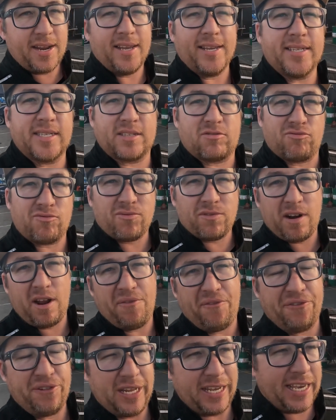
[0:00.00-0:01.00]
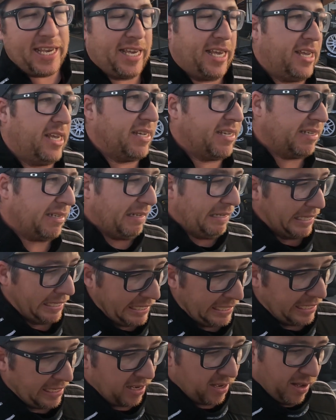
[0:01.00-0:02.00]
is roughly,
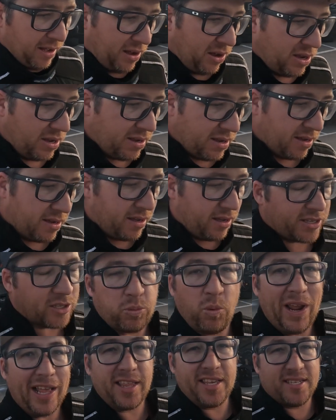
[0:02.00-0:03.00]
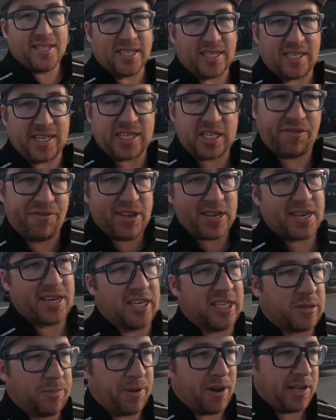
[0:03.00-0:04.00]
it's well into 6
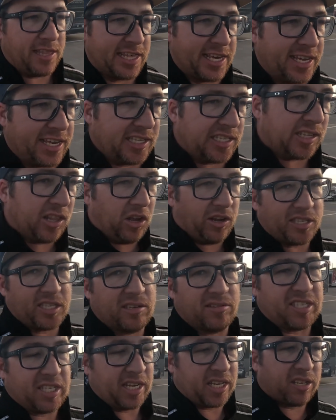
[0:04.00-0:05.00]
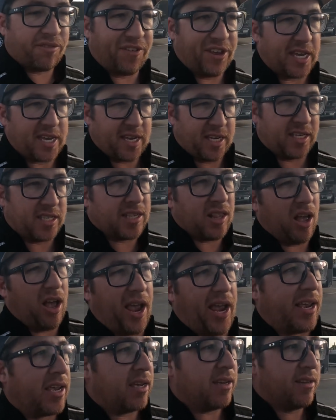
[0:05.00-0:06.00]
figures, but I think it's lots of 6 figures.
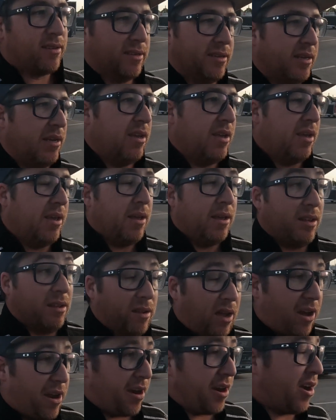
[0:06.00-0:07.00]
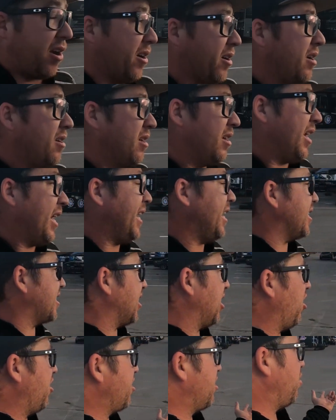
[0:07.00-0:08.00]
Like, I don't know. He does
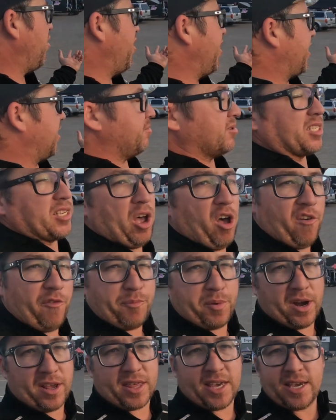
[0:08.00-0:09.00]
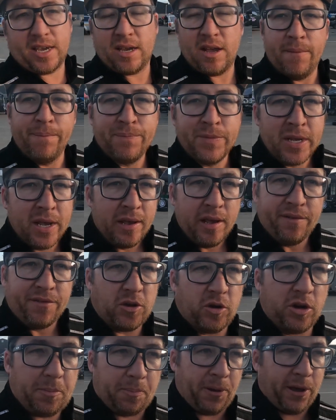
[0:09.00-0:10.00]
a lot of the work himself, but I think if
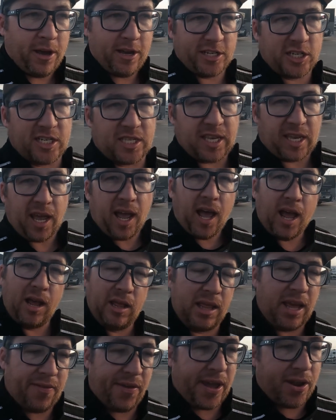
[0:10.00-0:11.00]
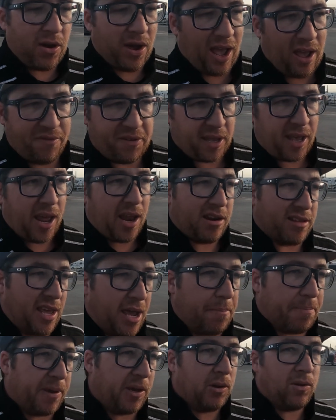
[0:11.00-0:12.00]
you were to purchase a car like that or have a car like
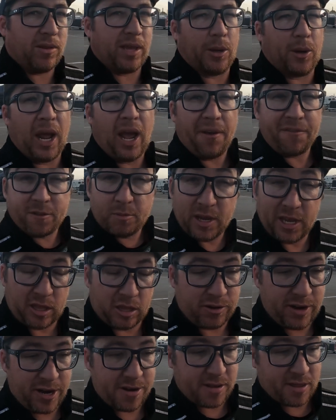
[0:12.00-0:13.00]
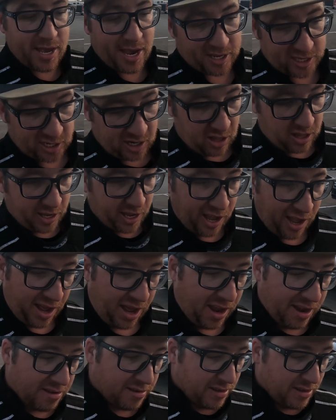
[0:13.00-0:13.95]
that built, that would have to be a $300,000 car.